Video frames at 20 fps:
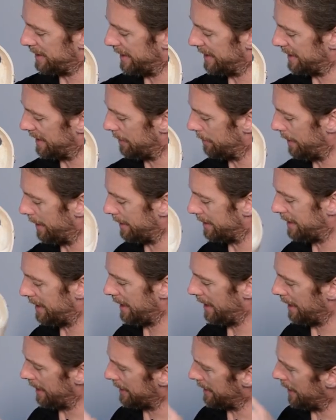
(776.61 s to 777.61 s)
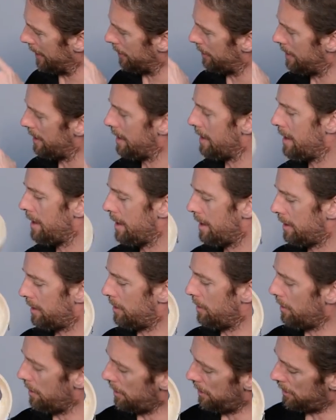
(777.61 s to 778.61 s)
sitting around here. Now,
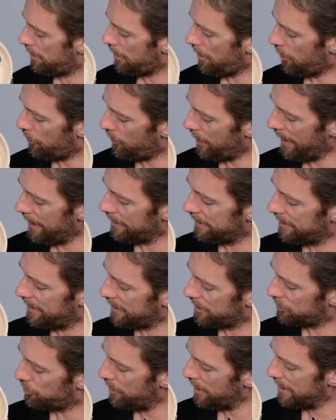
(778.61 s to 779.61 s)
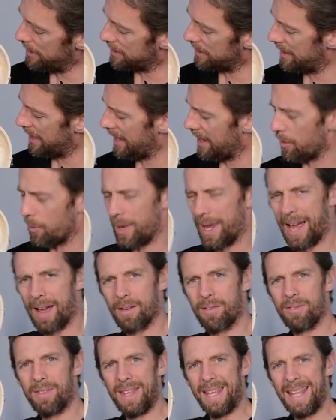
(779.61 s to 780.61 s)
the, around this region here we
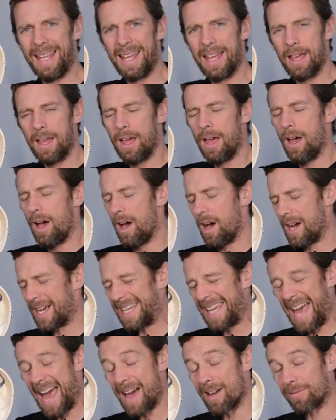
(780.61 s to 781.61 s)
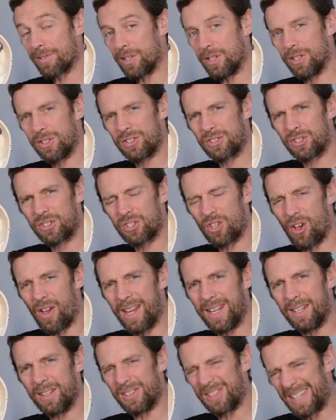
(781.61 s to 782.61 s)
have the Uh, cavernous
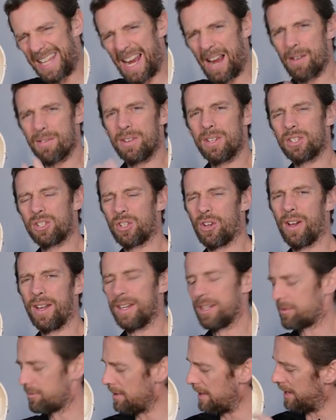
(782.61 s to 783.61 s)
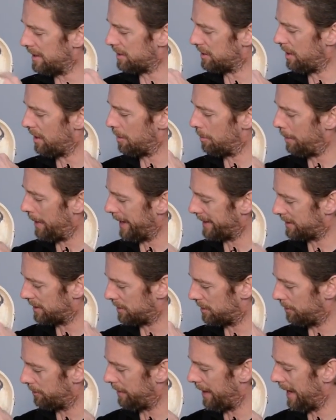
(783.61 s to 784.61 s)
sinus. The cavernous sinus really is another plexus of